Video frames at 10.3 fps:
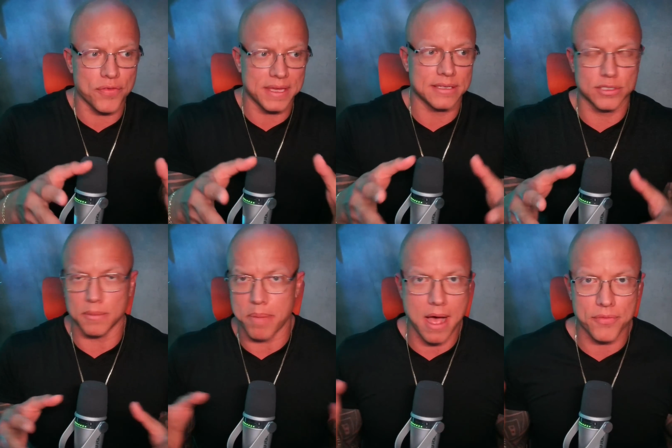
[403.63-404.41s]
things
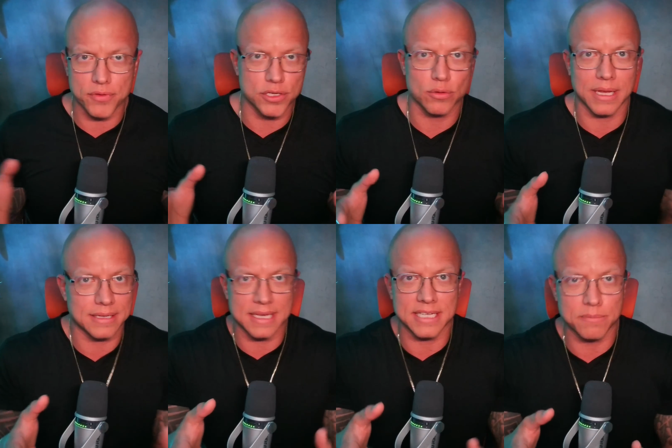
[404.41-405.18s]
to bother you
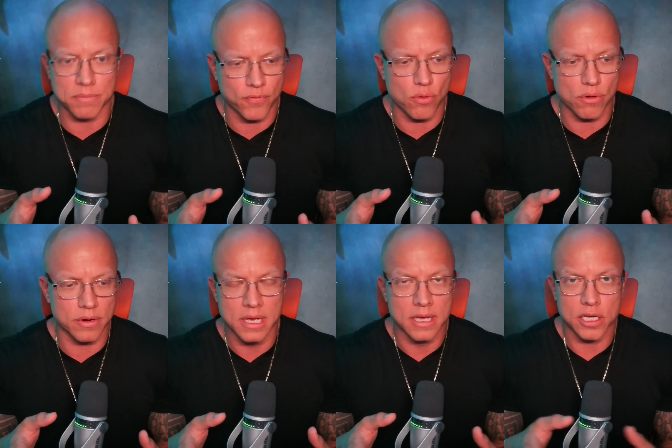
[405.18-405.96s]
like they did
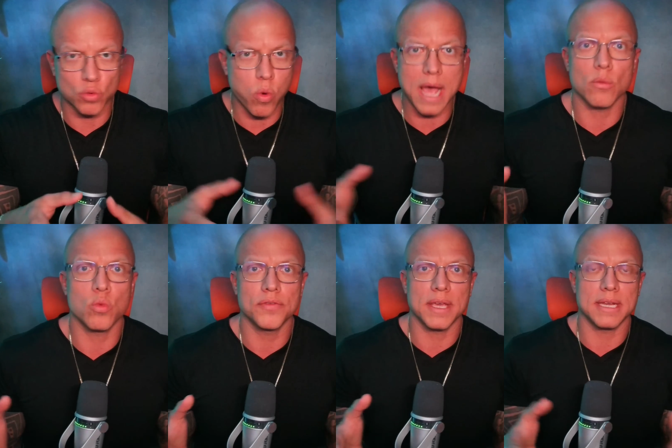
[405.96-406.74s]
before, because why
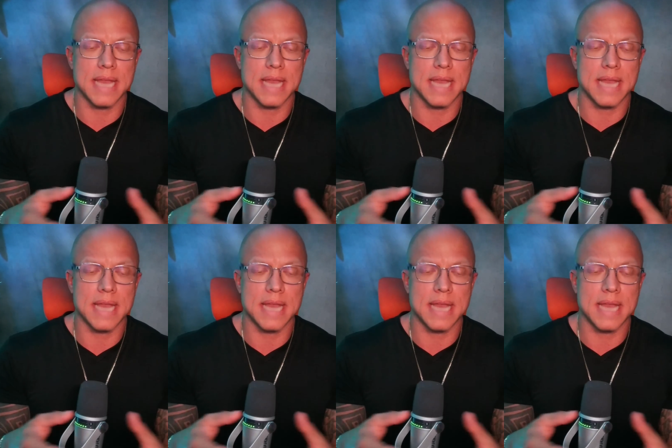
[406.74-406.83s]
would they?